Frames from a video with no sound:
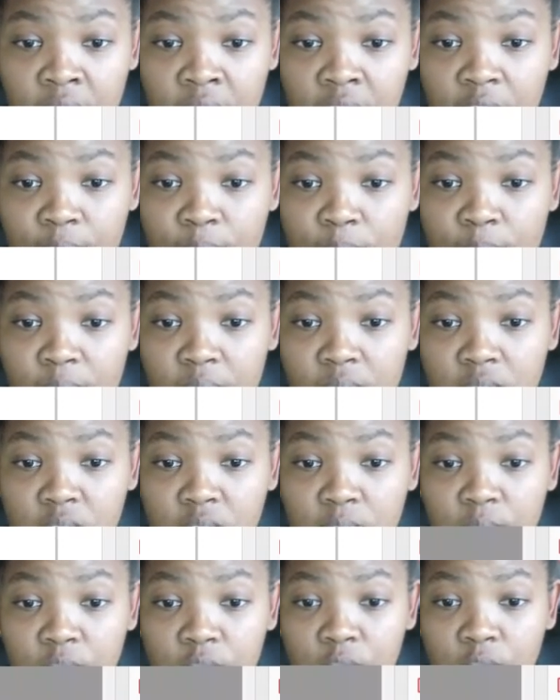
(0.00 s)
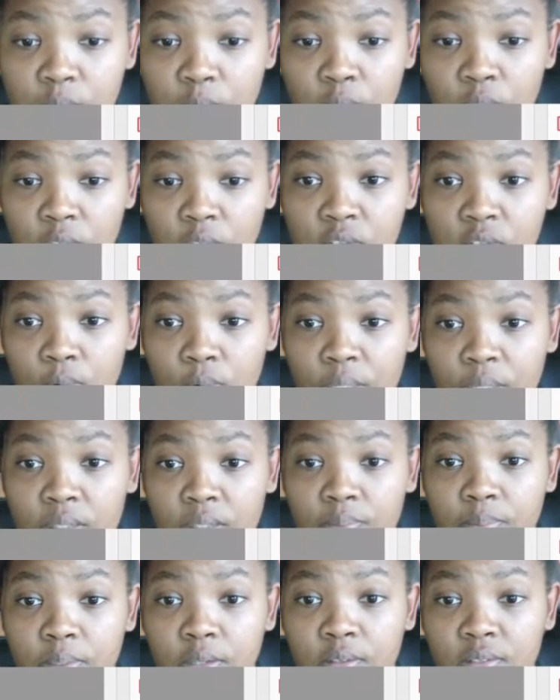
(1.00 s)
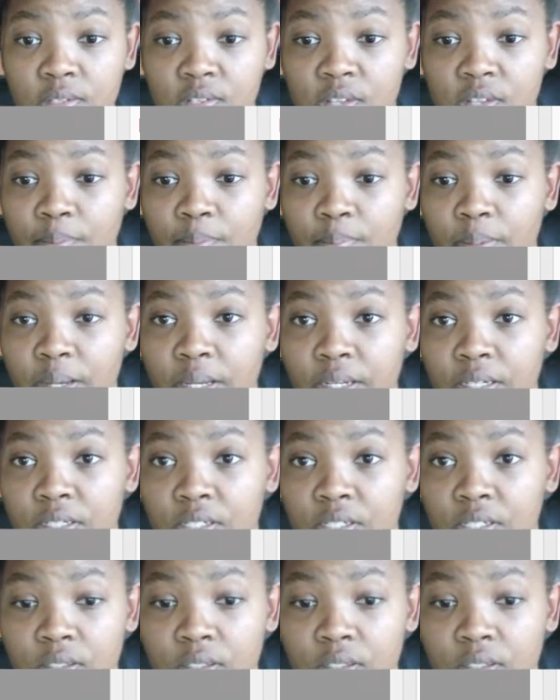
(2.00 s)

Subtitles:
Let me make this a bit smaller so we can be on the same page.